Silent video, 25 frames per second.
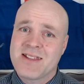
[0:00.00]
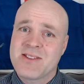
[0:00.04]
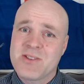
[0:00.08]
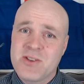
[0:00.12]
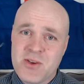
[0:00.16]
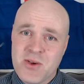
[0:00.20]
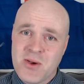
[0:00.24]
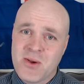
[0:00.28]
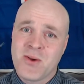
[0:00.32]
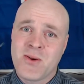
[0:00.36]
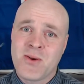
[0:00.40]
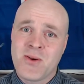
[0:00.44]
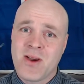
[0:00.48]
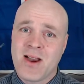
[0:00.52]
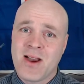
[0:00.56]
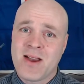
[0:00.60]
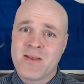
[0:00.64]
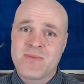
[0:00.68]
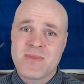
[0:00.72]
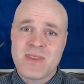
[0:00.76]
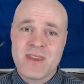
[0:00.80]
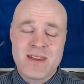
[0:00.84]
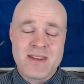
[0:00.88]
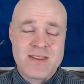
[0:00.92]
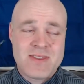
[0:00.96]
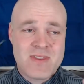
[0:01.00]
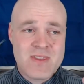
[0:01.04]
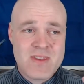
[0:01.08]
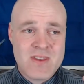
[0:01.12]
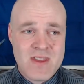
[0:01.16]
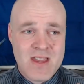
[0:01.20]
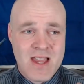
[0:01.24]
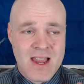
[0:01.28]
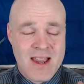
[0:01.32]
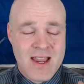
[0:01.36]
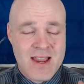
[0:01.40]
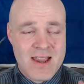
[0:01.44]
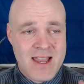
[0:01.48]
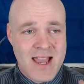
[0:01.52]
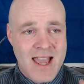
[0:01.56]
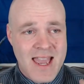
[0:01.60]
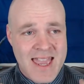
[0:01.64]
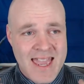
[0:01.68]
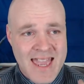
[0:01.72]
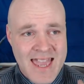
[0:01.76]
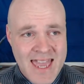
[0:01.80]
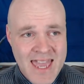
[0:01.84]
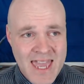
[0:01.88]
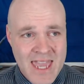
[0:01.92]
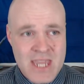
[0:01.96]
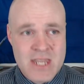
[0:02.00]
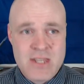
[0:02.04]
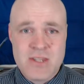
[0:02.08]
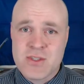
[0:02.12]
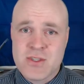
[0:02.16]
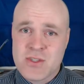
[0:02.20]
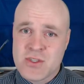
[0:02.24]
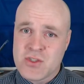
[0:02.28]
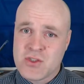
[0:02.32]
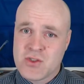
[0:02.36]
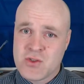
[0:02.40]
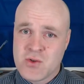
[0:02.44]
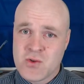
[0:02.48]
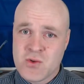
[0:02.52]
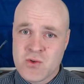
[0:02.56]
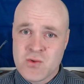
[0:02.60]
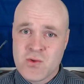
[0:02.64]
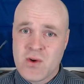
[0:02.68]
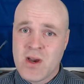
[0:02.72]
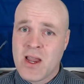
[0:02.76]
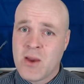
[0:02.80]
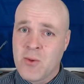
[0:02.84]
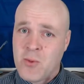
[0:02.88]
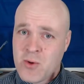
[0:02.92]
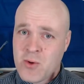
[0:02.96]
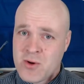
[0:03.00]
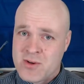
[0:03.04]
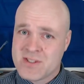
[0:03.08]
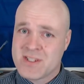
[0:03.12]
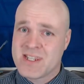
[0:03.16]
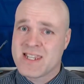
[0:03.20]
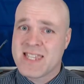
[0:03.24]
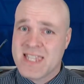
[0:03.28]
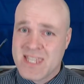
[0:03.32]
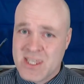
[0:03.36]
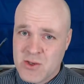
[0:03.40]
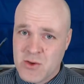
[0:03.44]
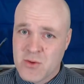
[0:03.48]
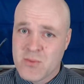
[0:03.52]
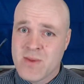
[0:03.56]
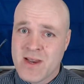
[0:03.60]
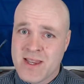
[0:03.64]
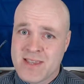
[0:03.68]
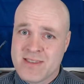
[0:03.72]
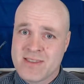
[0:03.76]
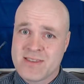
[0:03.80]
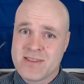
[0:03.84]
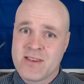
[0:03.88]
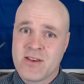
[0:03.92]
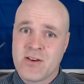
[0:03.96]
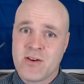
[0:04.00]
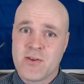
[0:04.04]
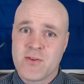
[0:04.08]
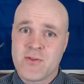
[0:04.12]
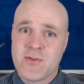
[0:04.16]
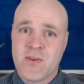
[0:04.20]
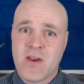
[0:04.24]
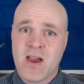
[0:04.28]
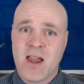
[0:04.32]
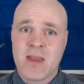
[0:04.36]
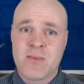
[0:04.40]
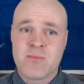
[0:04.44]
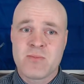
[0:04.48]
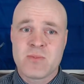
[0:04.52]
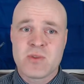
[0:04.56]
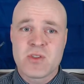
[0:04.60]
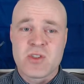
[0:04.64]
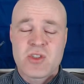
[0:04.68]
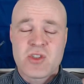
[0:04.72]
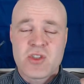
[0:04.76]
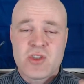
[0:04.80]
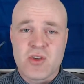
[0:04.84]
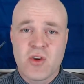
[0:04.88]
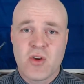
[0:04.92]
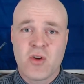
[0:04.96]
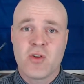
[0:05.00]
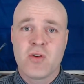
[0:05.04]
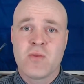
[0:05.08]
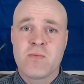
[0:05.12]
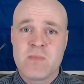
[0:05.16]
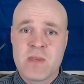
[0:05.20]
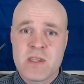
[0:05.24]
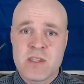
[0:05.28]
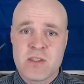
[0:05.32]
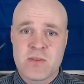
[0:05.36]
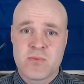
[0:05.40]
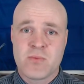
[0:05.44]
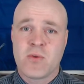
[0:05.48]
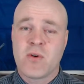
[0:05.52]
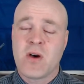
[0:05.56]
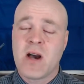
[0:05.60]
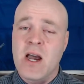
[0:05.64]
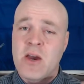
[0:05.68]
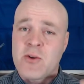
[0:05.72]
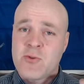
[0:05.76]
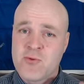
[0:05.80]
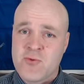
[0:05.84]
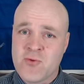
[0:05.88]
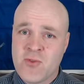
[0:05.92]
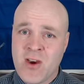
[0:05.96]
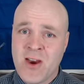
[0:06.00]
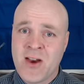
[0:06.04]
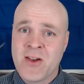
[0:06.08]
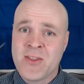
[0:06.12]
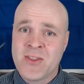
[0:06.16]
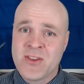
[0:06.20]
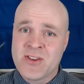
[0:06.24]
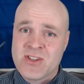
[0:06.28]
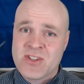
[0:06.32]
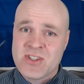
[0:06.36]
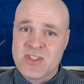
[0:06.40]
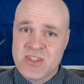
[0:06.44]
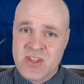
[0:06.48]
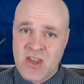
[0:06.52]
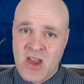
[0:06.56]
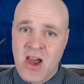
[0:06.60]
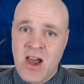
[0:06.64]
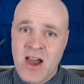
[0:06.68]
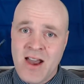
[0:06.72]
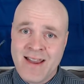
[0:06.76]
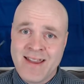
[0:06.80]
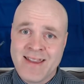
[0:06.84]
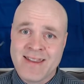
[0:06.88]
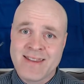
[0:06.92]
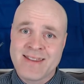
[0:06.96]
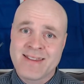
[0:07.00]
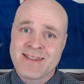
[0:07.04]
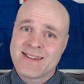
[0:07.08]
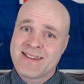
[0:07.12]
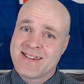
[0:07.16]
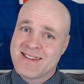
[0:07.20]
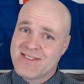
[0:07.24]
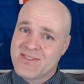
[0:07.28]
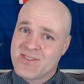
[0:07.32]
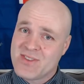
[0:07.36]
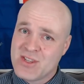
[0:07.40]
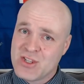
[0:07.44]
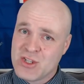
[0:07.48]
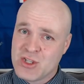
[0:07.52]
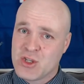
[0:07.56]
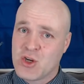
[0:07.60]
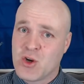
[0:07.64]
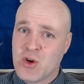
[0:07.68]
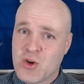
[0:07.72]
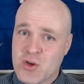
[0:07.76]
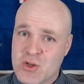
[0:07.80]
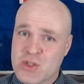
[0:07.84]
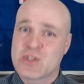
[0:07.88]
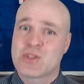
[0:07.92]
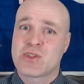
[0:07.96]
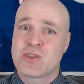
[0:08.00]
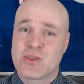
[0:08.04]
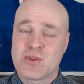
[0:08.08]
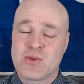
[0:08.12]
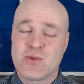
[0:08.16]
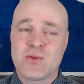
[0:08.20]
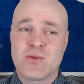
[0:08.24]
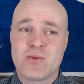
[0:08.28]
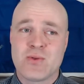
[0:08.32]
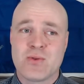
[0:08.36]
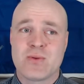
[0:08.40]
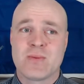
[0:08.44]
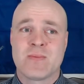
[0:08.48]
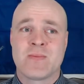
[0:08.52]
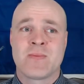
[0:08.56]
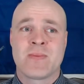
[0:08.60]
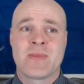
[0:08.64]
go. I hate school. I want to kill myself. I'm so miserable. I'd rather die than go to school.